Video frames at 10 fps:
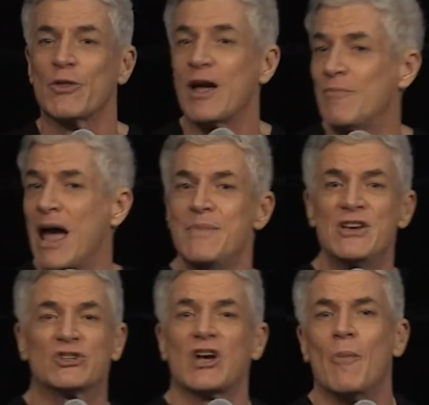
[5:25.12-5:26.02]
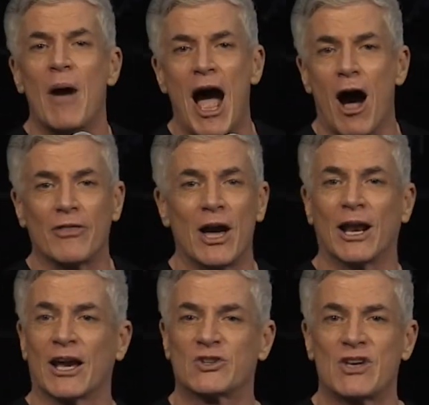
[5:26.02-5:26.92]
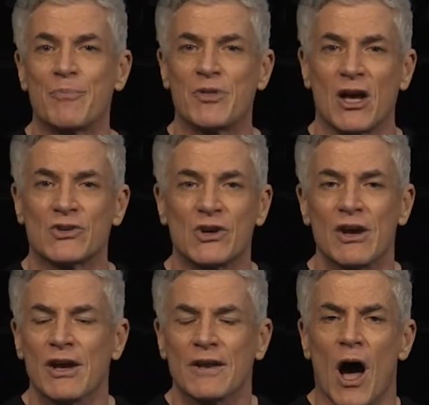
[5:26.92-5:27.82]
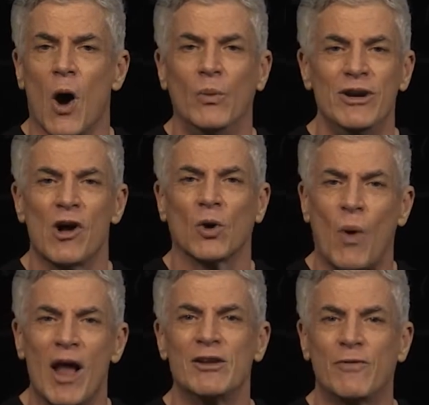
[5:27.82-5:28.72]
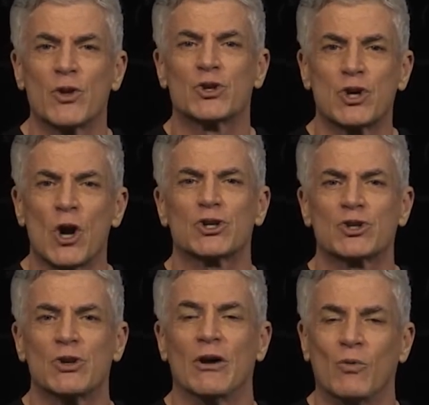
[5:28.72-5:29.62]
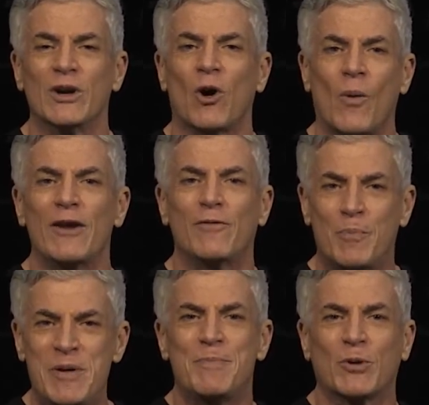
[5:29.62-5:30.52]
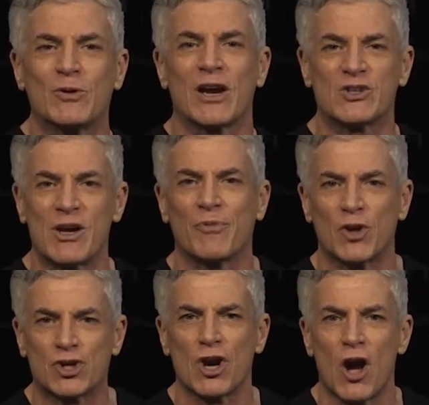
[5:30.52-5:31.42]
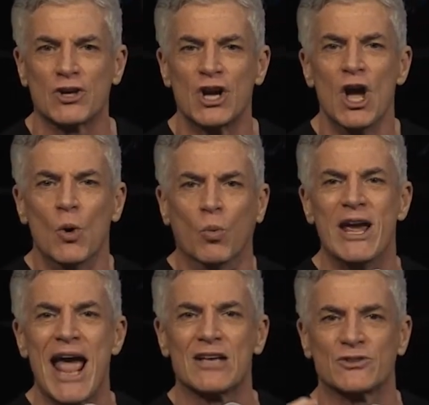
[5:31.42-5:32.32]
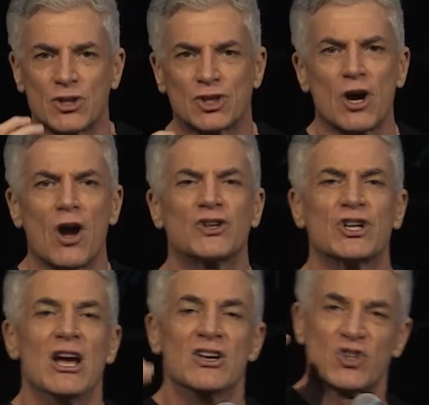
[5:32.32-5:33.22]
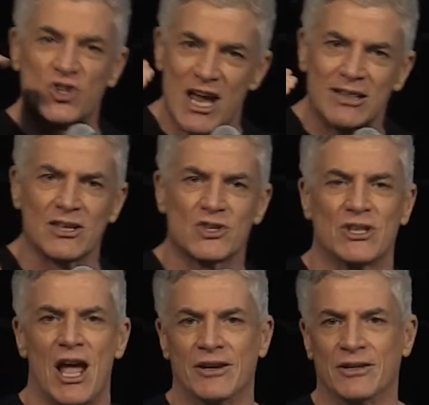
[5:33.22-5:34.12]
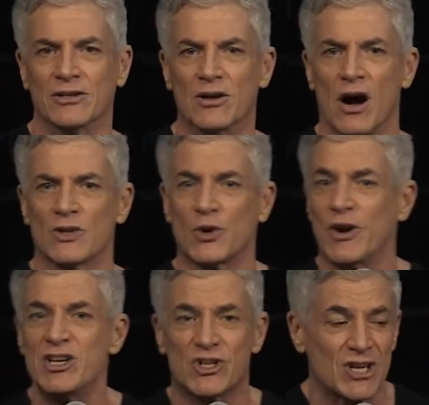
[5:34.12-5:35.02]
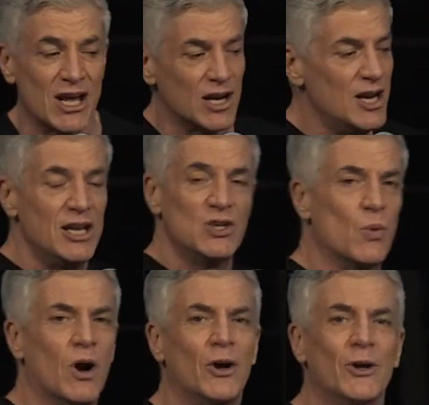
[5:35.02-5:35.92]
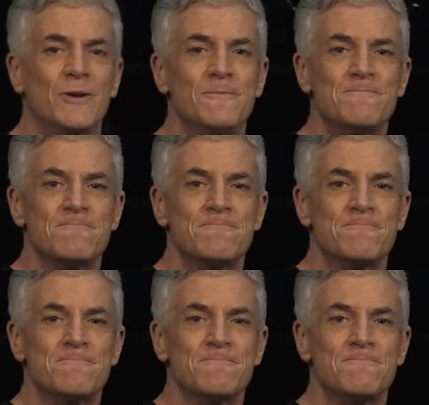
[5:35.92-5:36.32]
so that maybe somehow they'll accept us. No, we're not waiting for the church. We're not waiting for people to accept the church. We as the church set the standard. God's already set it in His Word.